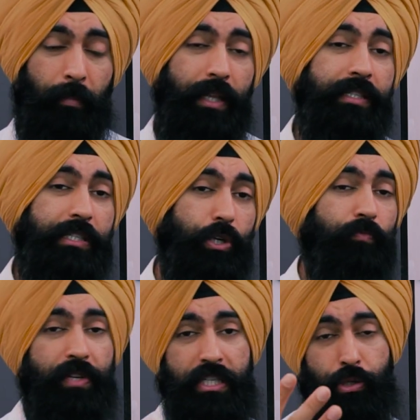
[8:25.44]
but let's
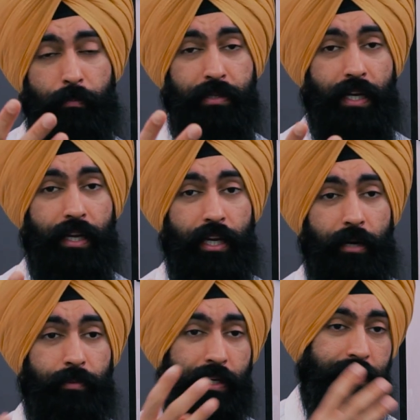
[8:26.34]
assume just 3% a
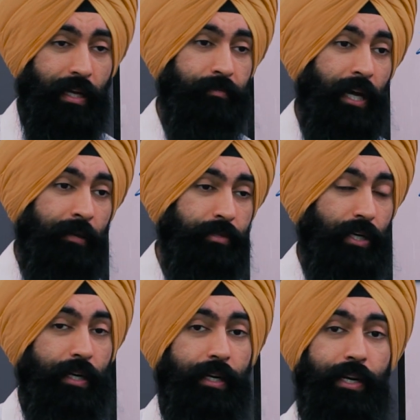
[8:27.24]
year because sometimes
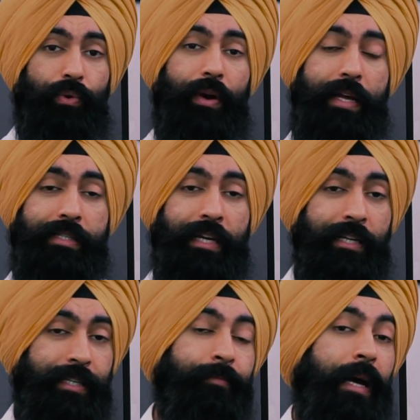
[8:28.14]
you're going to get a raise,
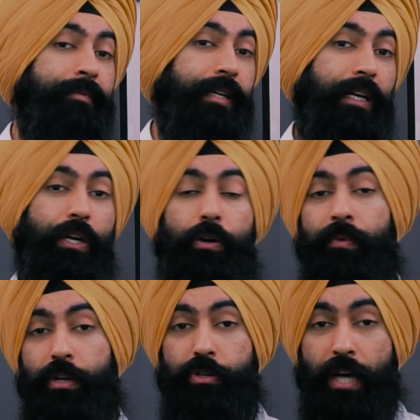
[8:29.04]
sometimes you're going to go to
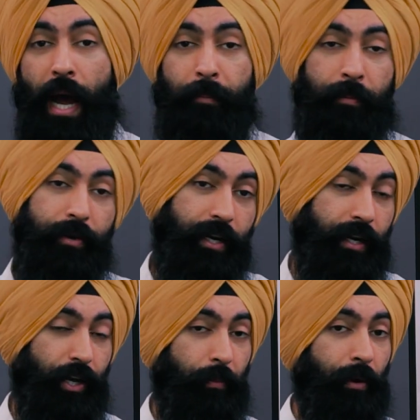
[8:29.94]
a new job, maybe you'll get
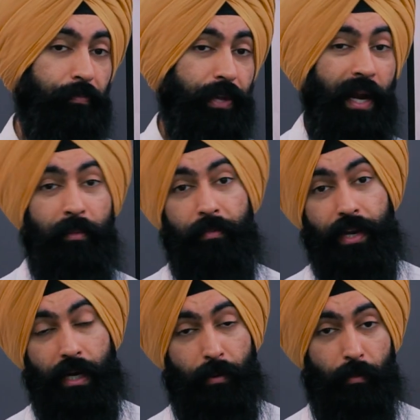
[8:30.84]
another bump there, maybe you
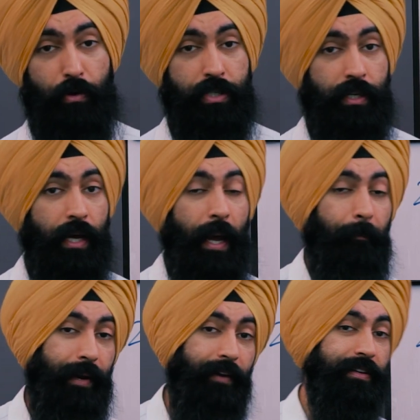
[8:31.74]
get a promotion,
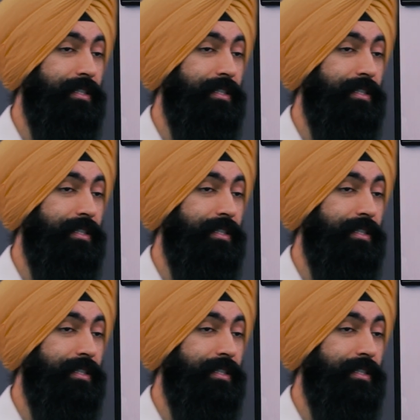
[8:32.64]
but every